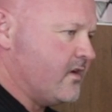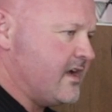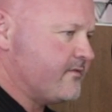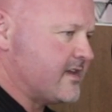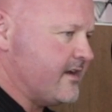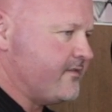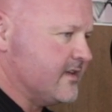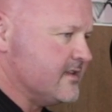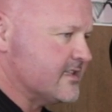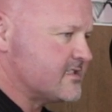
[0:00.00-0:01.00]
if I have
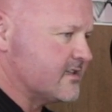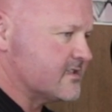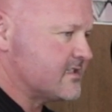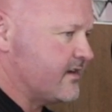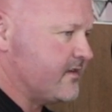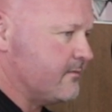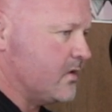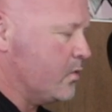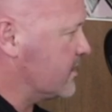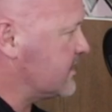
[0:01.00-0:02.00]
caffeine, that's going to stuff up
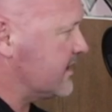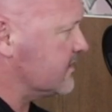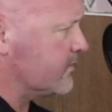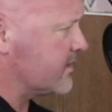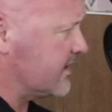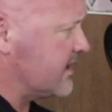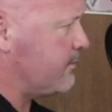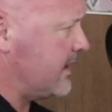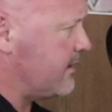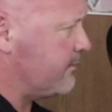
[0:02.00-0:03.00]
my workout and I'm not going to get a
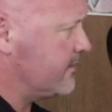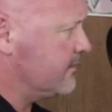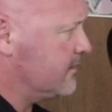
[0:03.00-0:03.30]
pump.